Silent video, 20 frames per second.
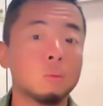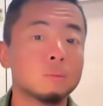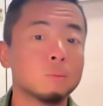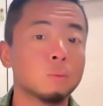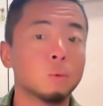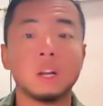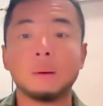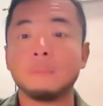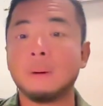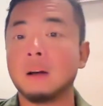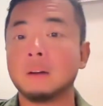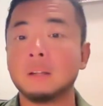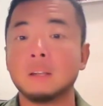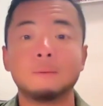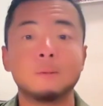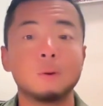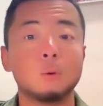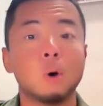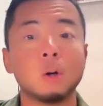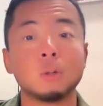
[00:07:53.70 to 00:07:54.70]
What about
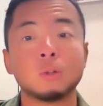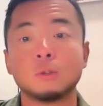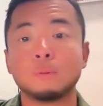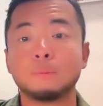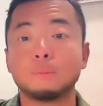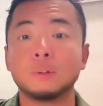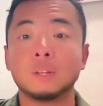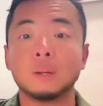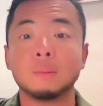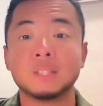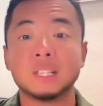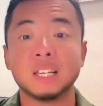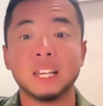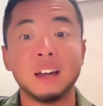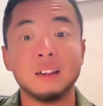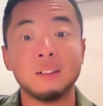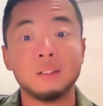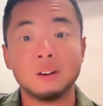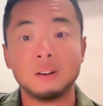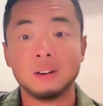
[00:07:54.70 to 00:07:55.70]
if you want to put them
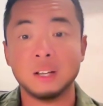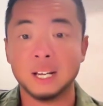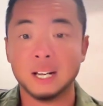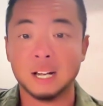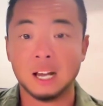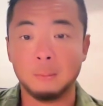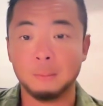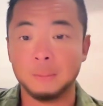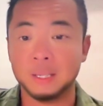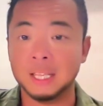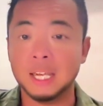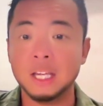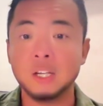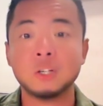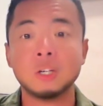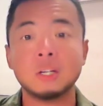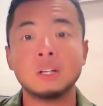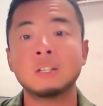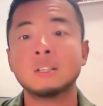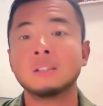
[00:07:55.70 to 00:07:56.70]
together in
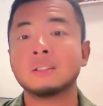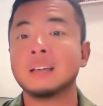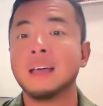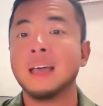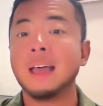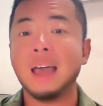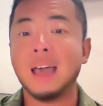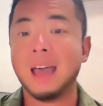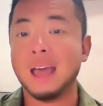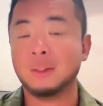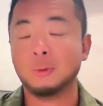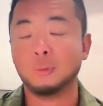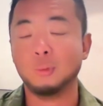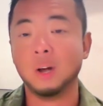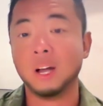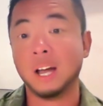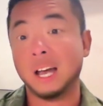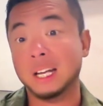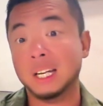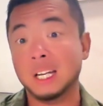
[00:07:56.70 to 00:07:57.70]
combinations, and
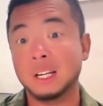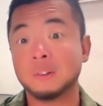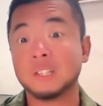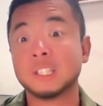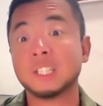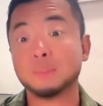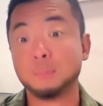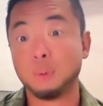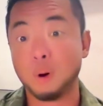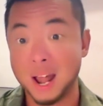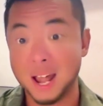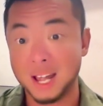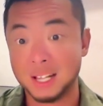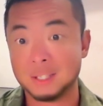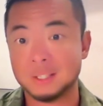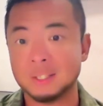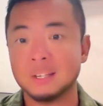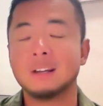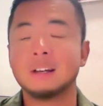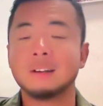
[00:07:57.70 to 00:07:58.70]
what kind of
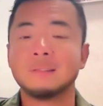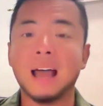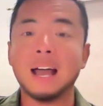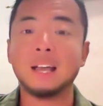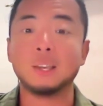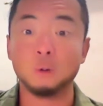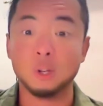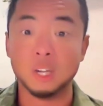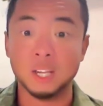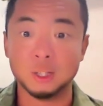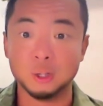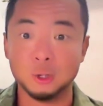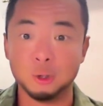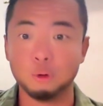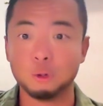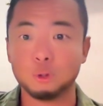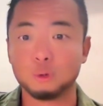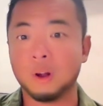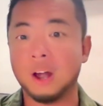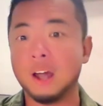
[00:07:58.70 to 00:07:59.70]
spreads that you can
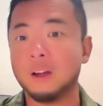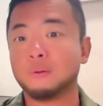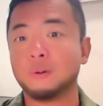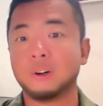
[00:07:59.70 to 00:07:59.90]
use, right?